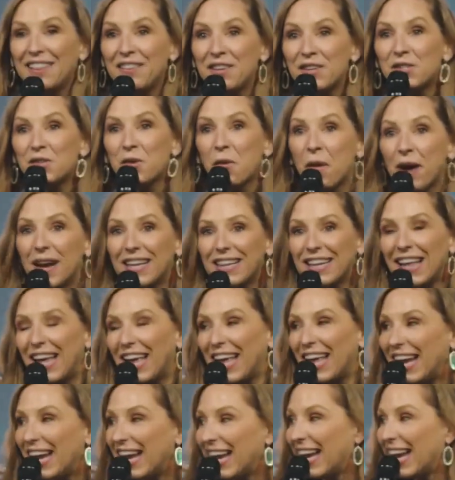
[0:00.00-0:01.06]
the
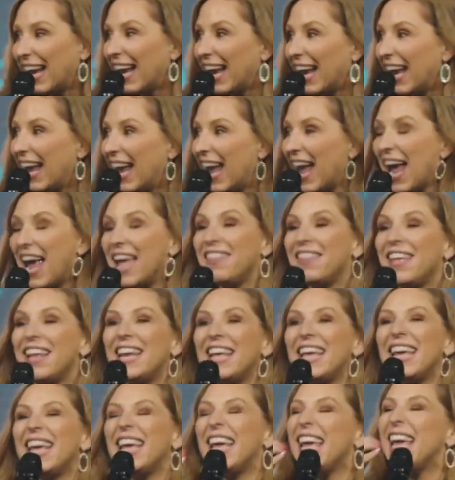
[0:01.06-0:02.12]
toilet and then
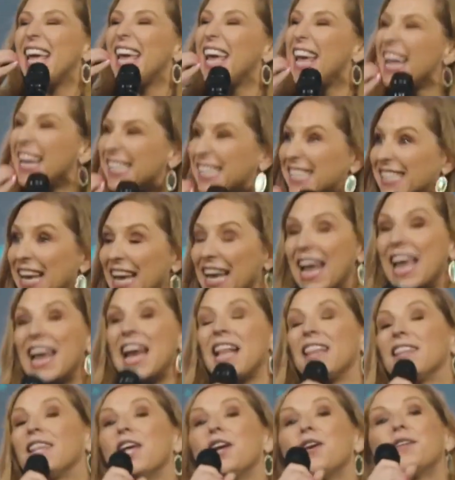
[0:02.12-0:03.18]
he eats it.
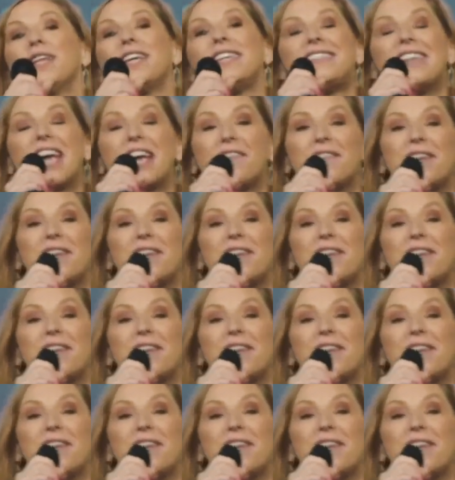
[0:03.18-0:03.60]
And literally, Dave